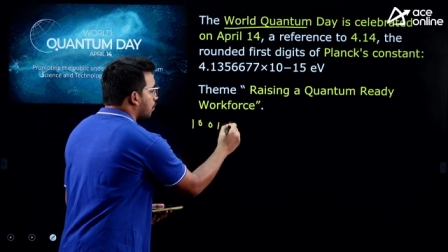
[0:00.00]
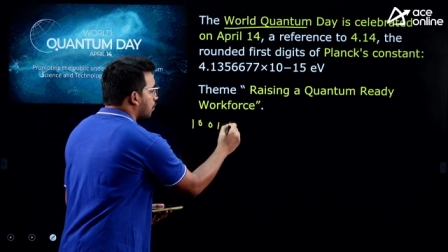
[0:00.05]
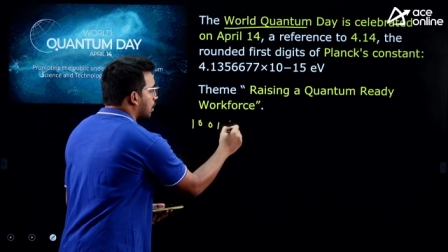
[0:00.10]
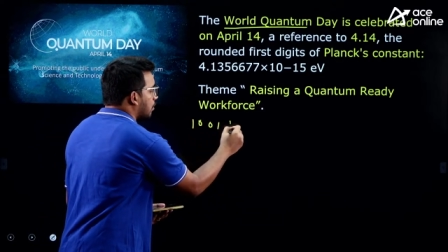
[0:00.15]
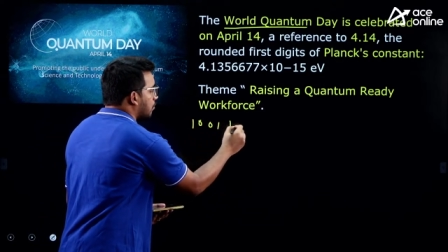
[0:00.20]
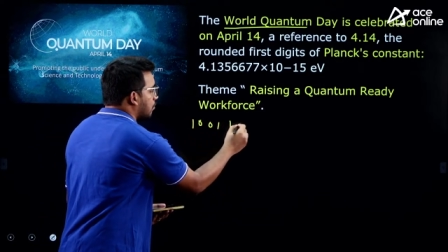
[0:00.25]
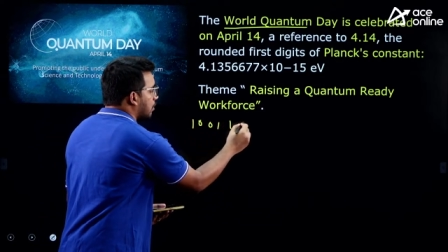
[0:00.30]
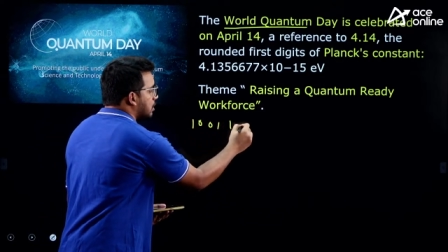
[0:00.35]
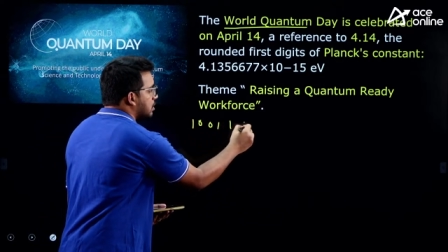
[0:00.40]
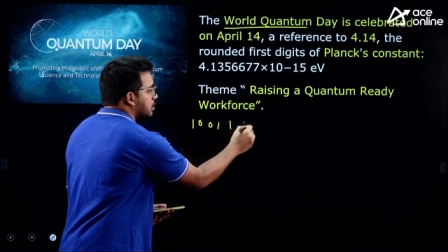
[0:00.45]

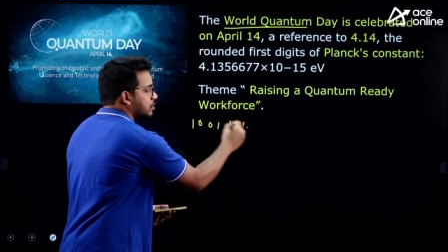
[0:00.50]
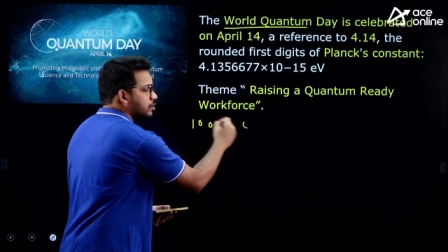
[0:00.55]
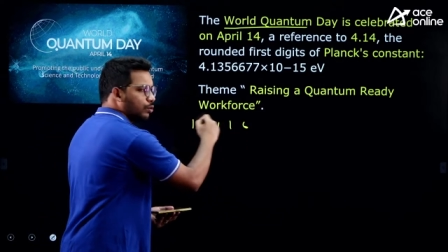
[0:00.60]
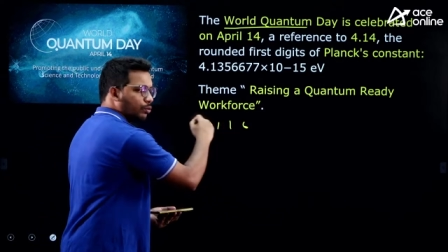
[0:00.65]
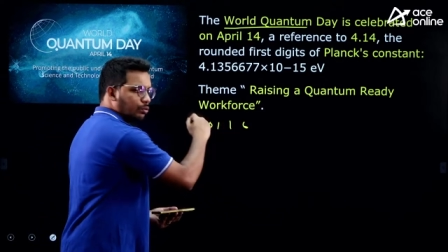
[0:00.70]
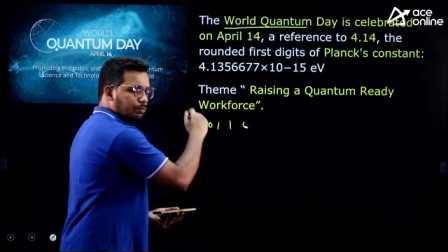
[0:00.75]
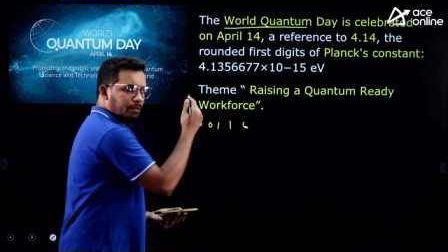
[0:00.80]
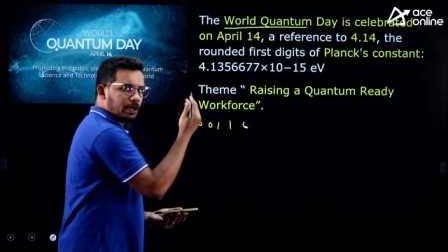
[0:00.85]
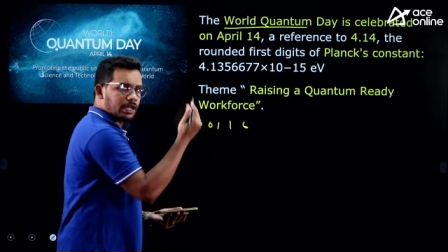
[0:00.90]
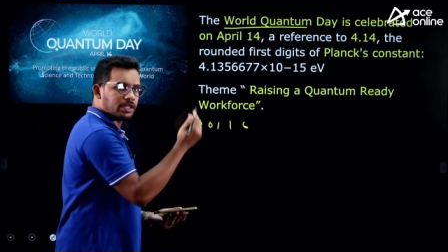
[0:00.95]
1 1,
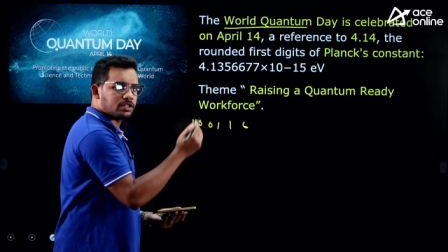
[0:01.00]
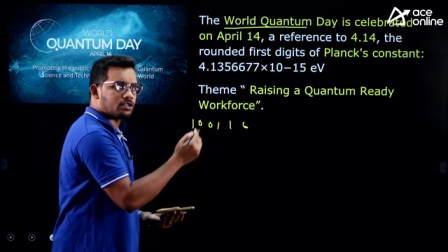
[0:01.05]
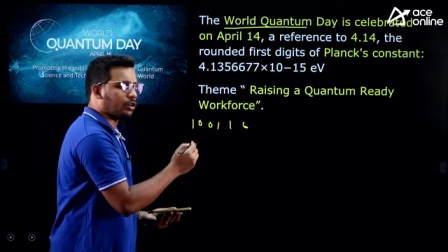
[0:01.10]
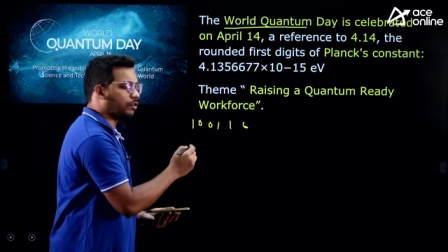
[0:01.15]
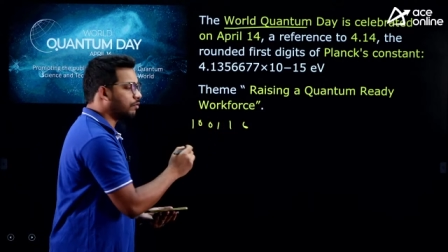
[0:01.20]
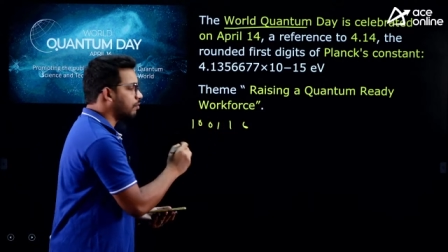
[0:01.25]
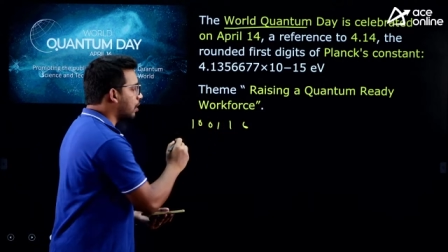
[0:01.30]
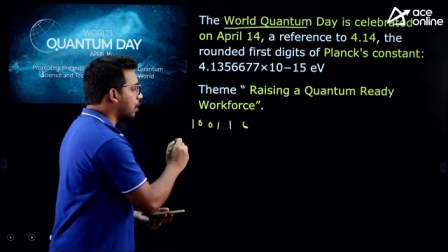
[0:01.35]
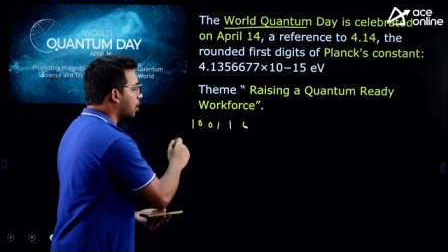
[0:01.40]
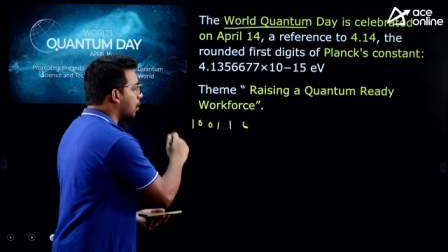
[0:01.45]
so based
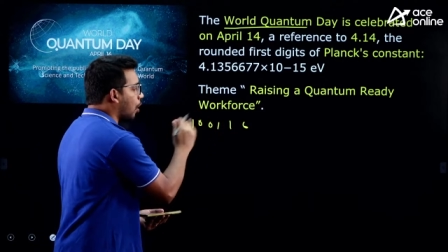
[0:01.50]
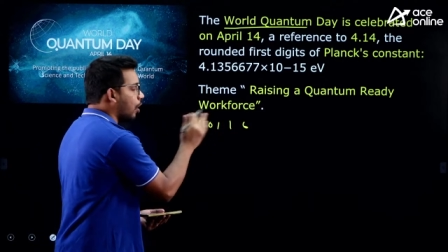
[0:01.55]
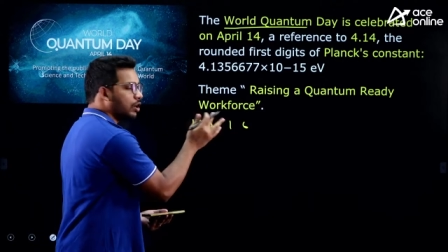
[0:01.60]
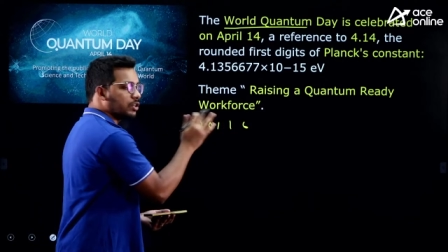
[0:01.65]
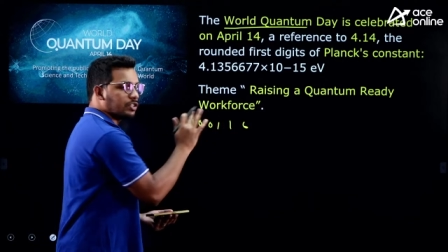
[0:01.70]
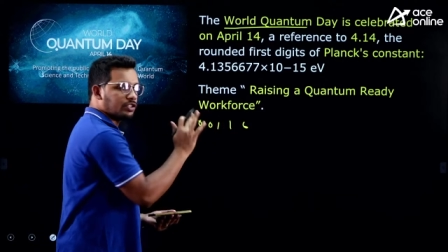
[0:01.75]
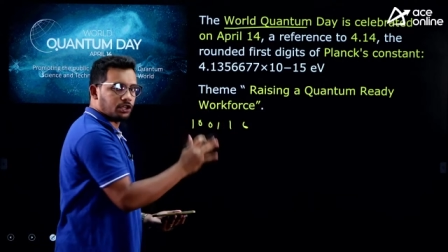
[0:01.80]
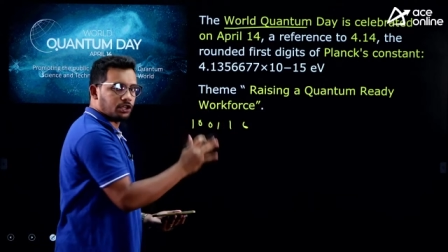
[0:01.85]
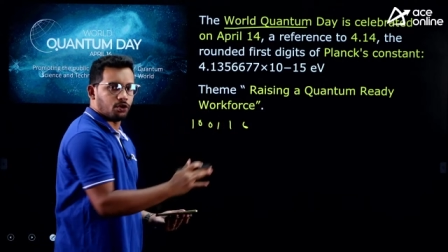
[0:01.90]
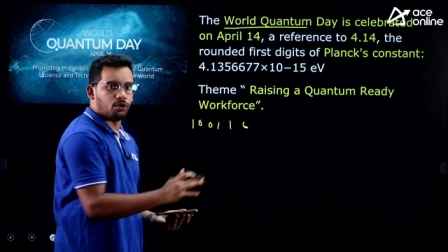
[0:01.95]
on 1
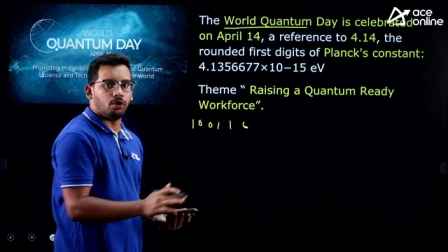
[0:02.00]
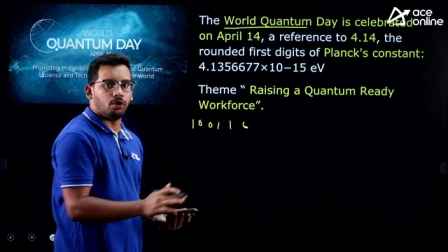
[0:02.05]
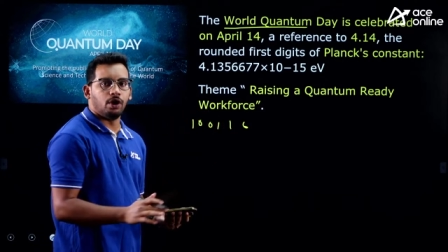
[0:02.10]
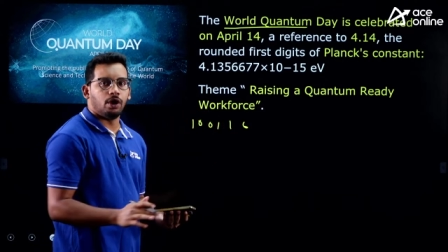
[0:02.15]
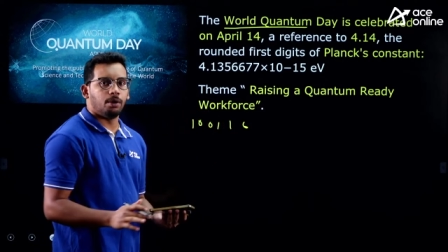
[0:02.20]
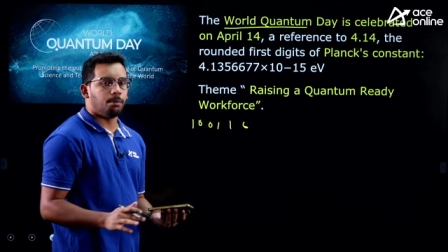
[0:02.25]
or 0,